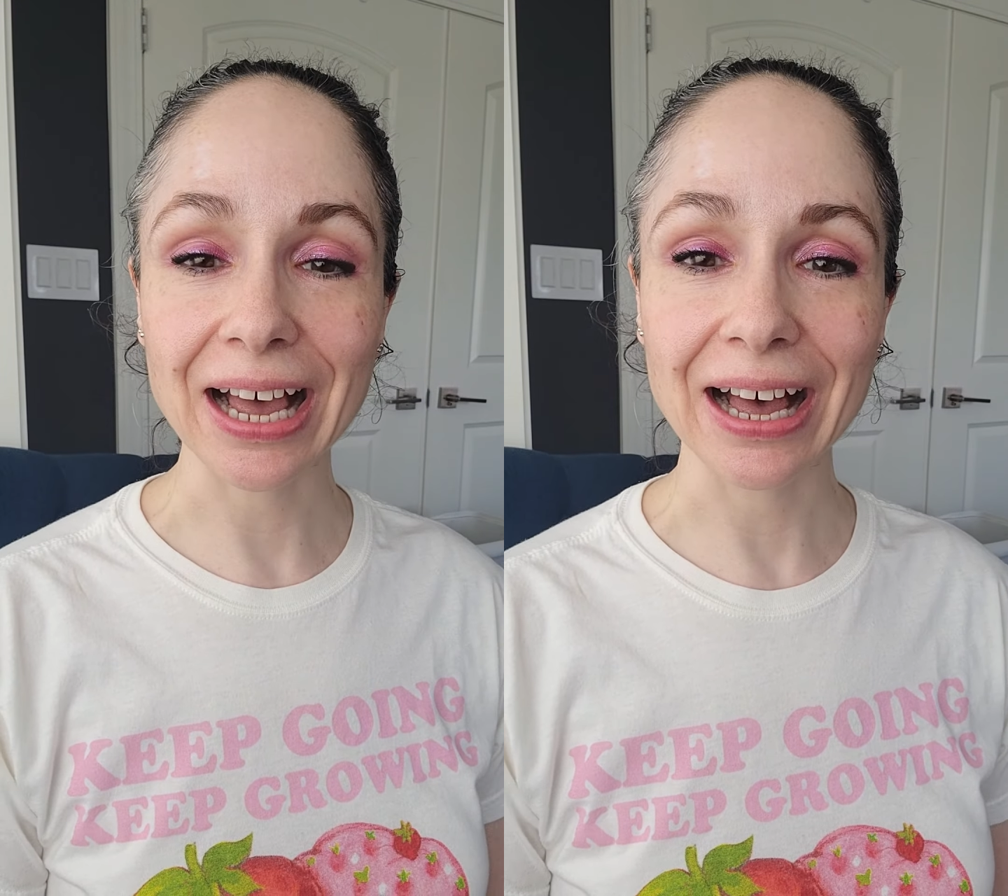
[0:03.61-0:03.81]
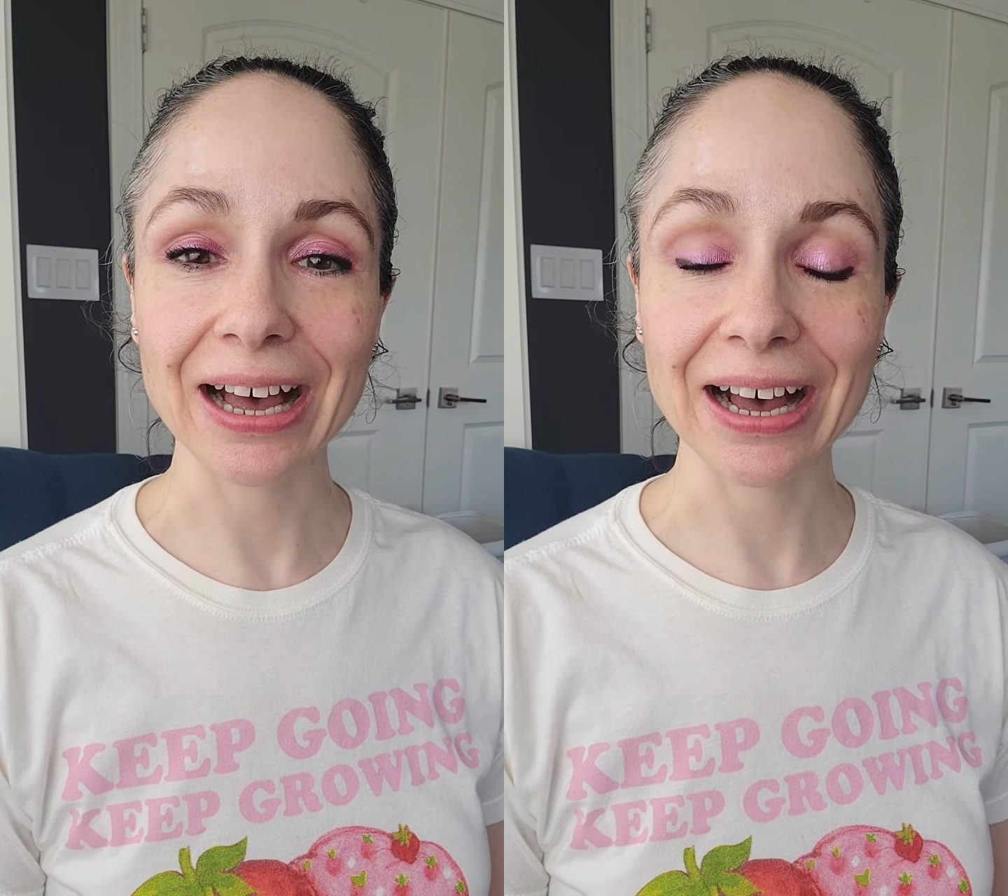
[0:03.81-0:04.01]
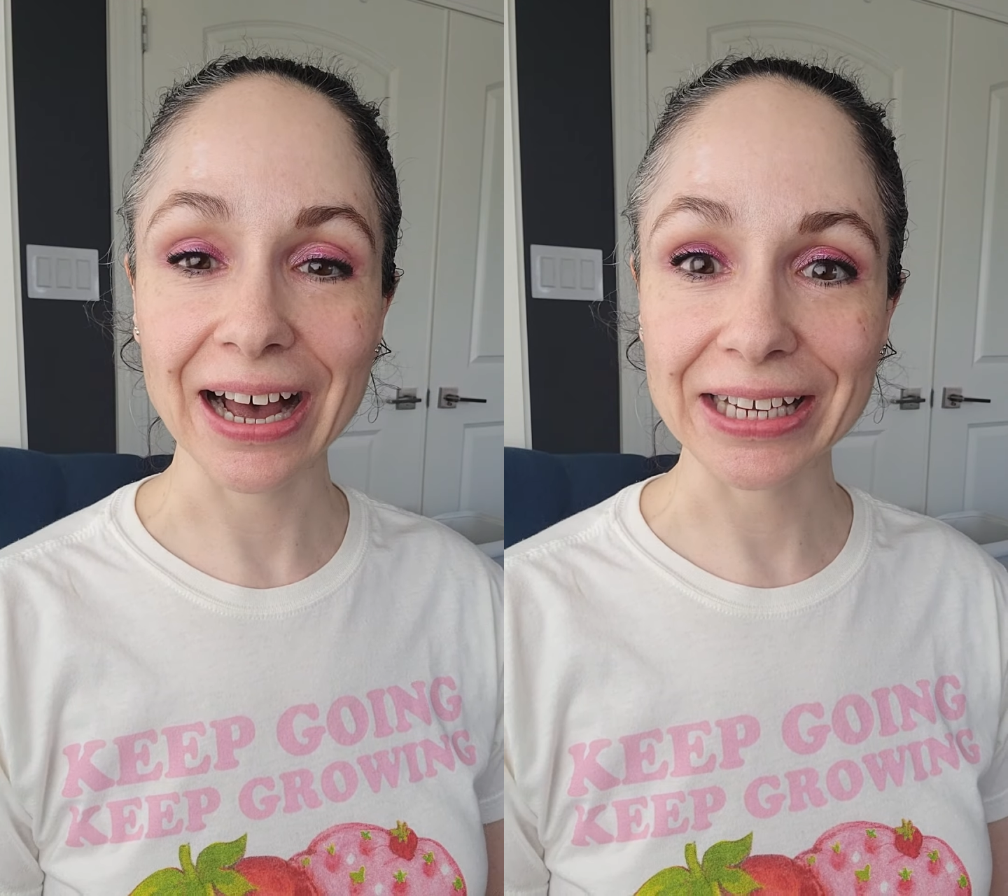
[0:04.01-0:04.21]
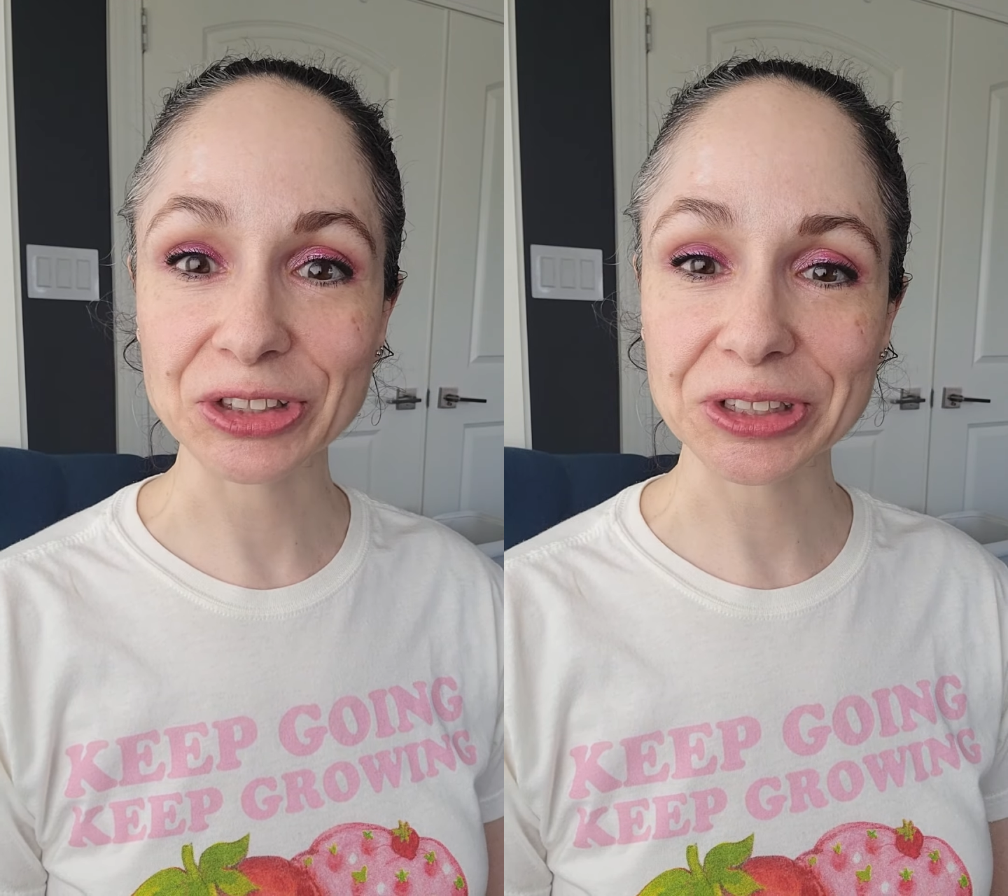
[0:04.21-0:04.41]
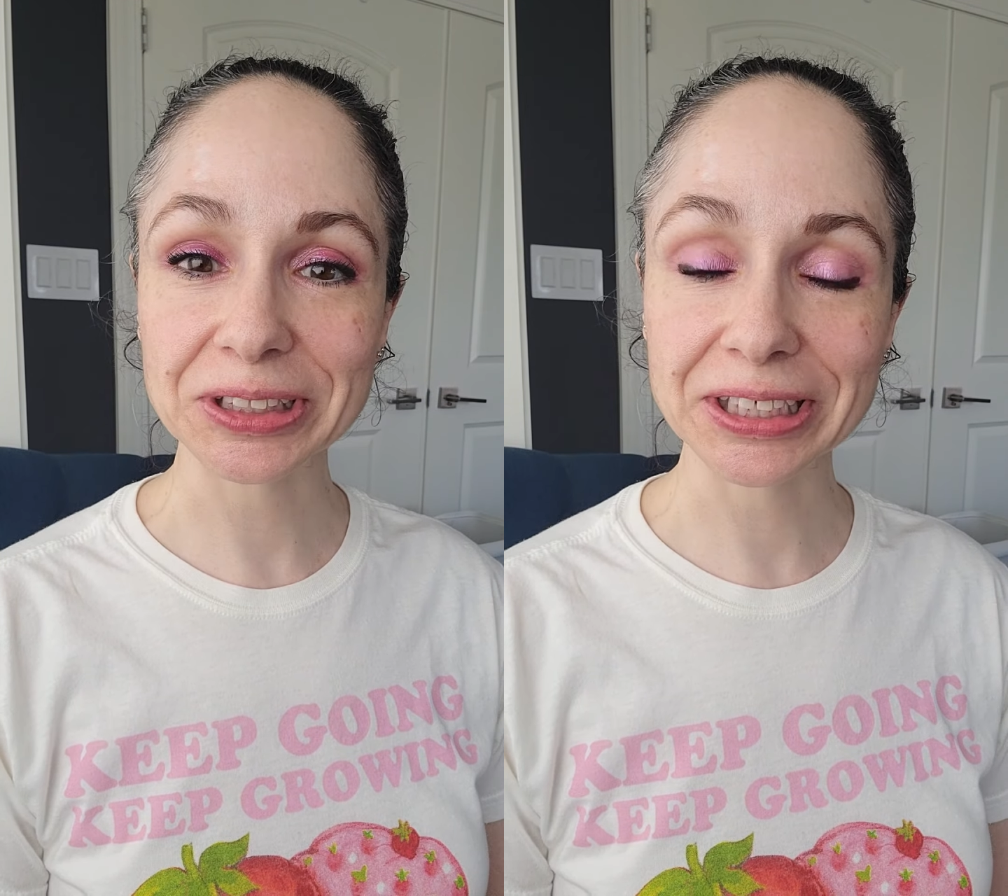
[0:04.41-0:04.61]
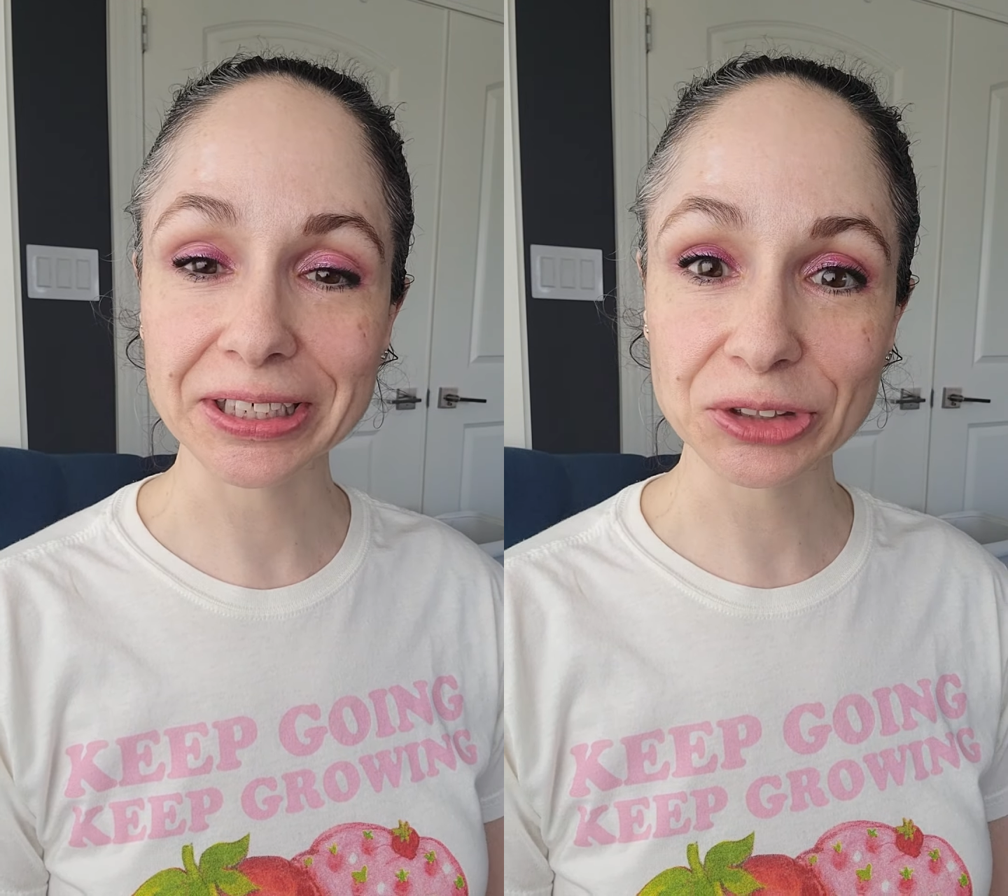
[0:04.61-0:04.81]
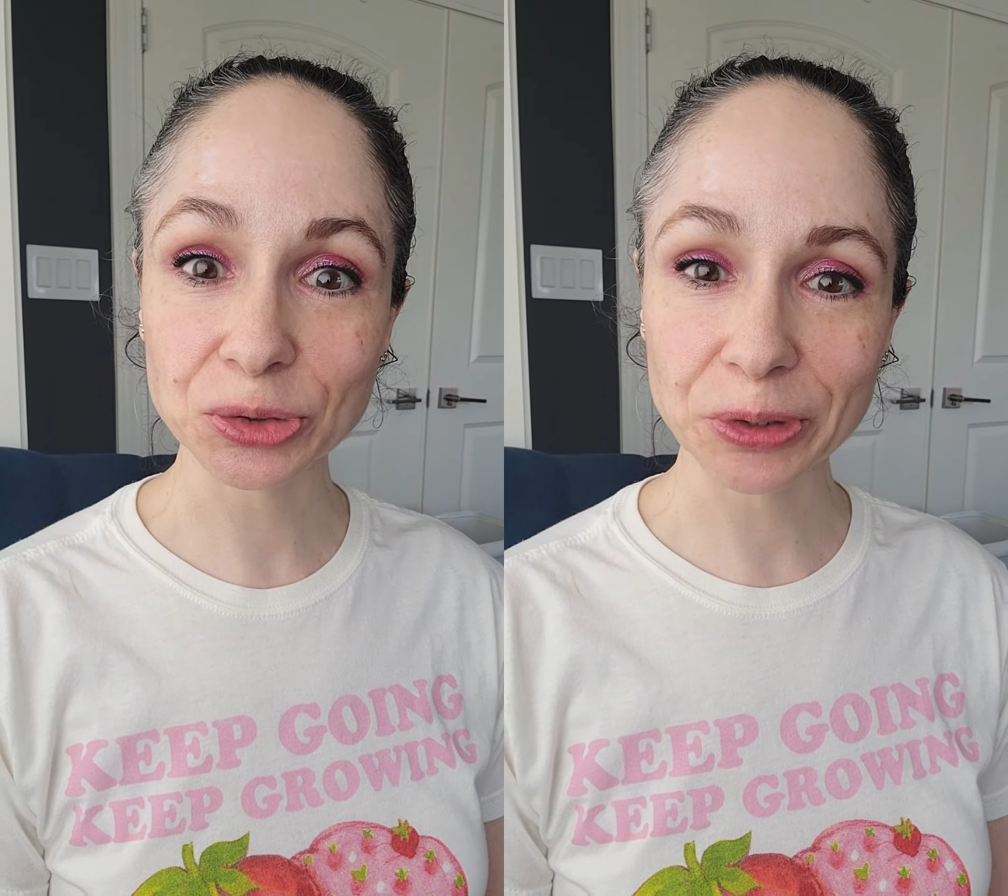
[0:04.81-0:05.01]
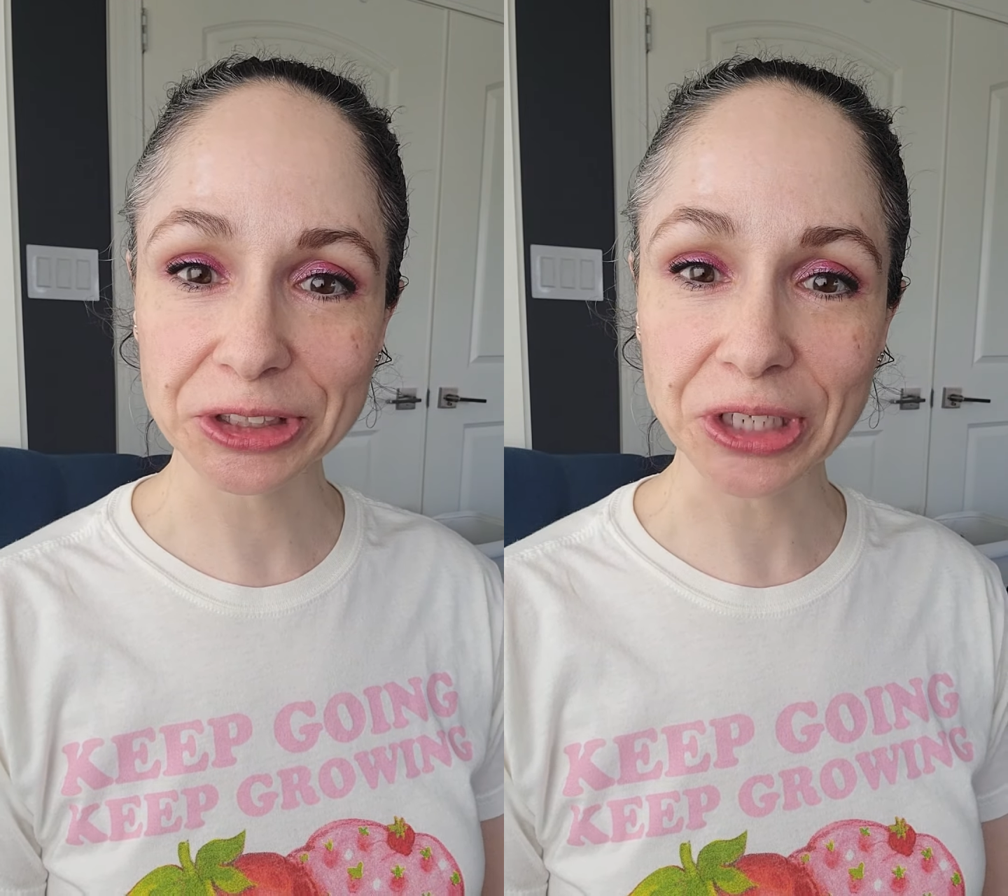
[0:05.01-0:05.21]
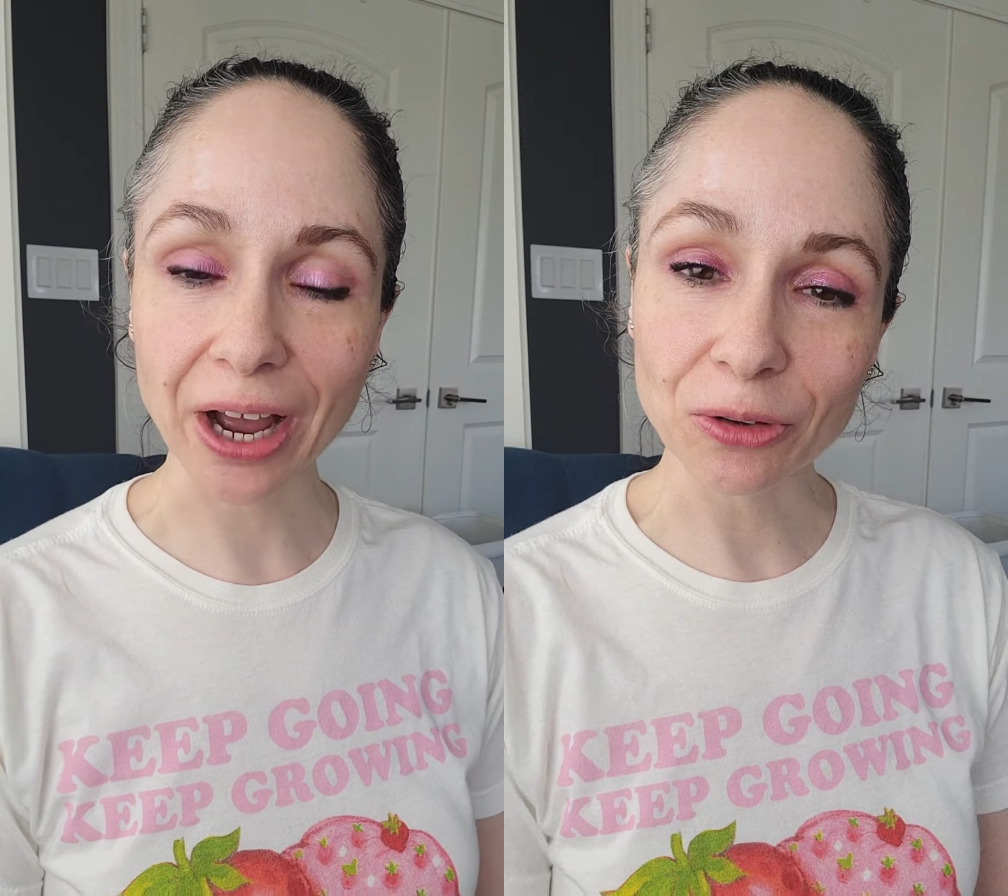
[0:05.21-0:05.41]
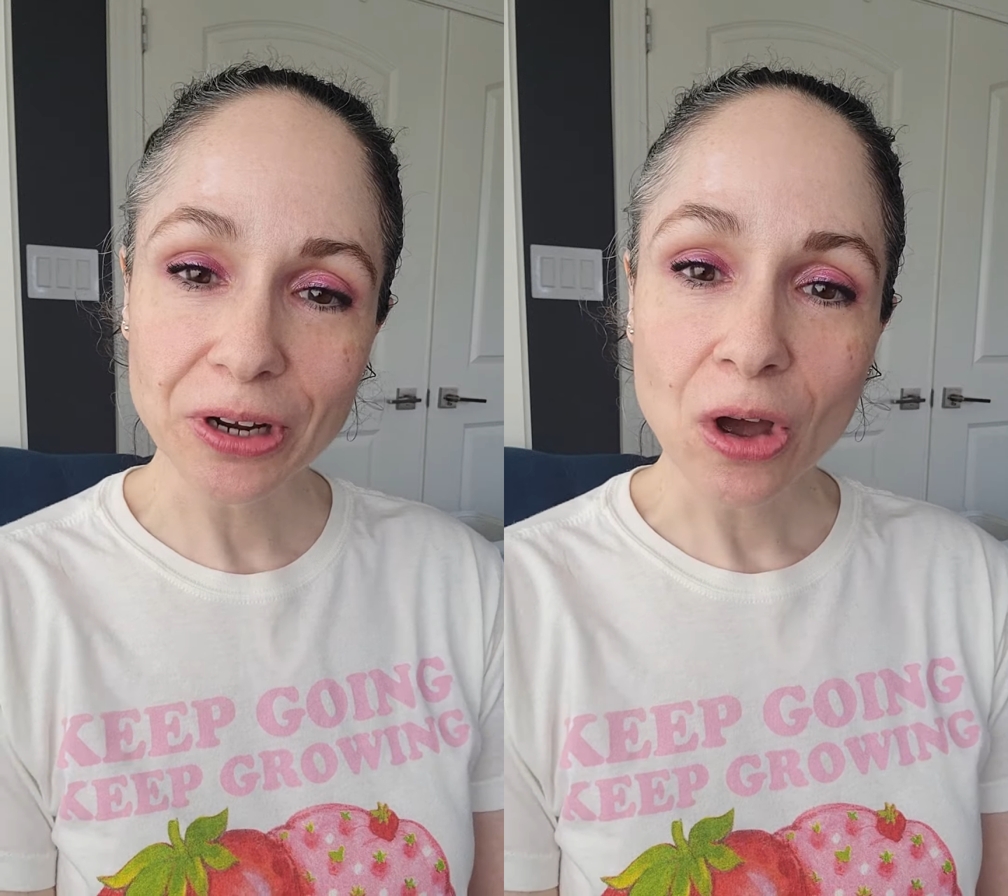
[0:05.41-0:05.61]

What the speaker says: I just needed to reach out